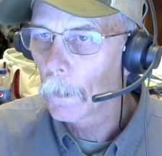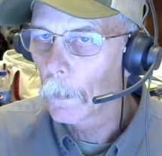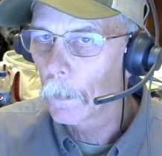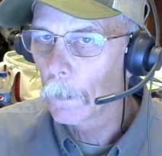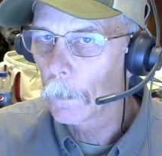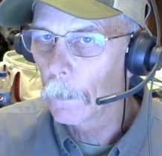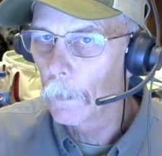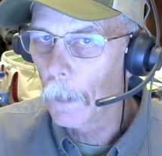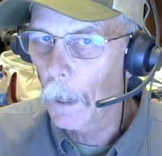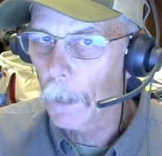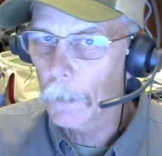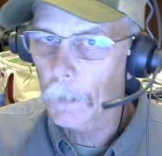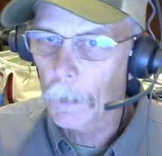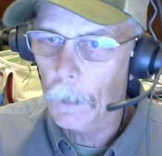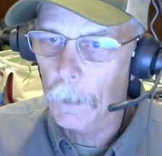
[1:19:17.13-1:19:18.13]
Uh,
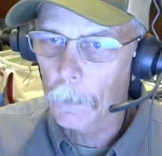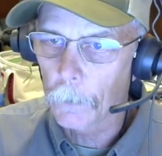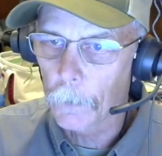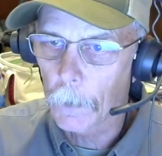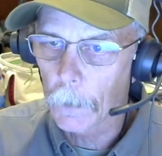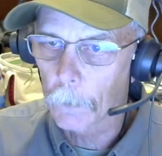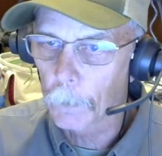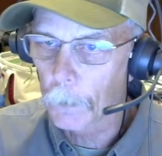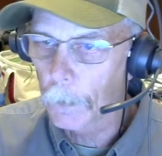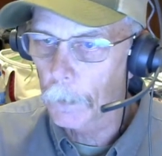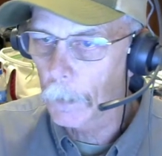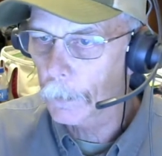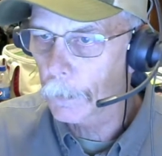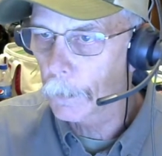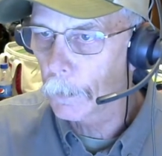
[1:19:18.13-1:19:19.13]
that can affect
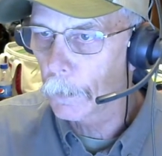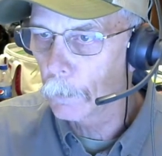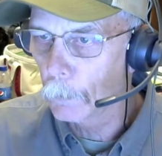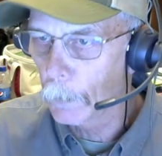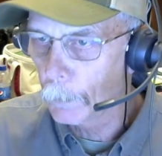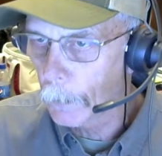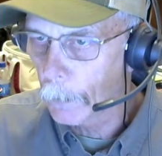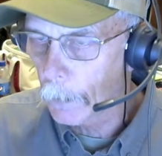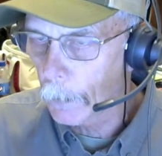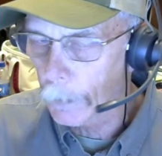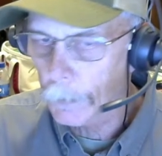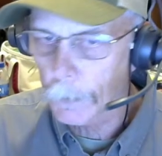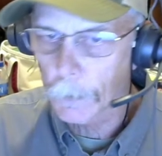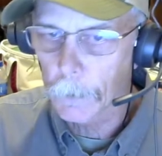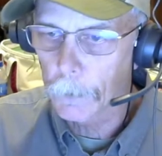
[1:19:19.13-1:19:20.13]
production and
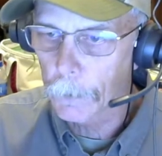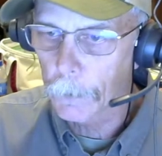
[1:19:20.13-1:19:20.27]
reproduction and